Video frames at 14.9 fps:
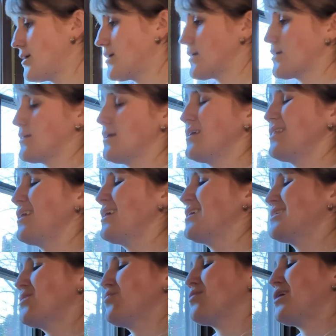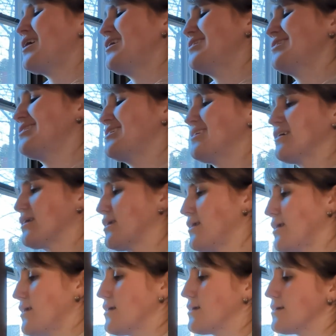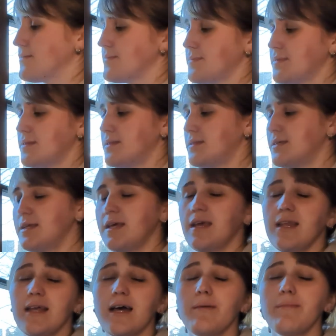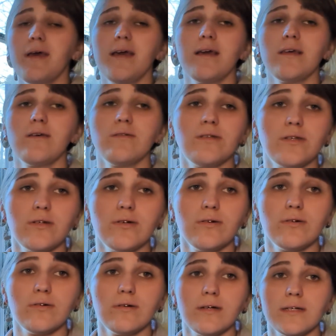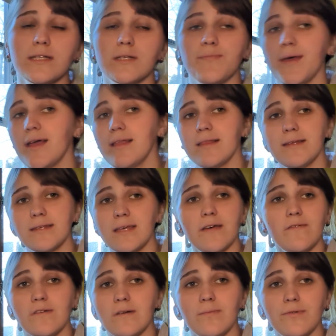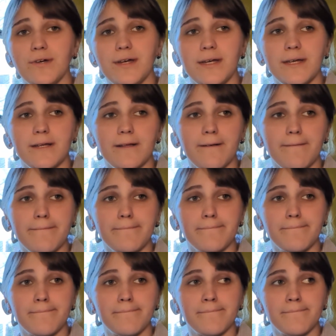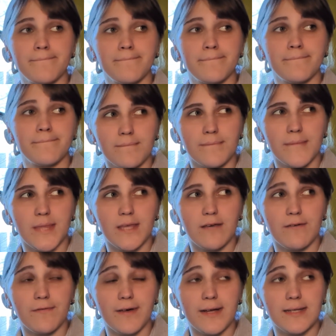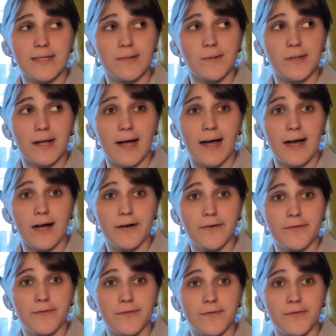'Cause nothing is surprising to the king. Did he not make you to expand this gift you bring? The effects it will have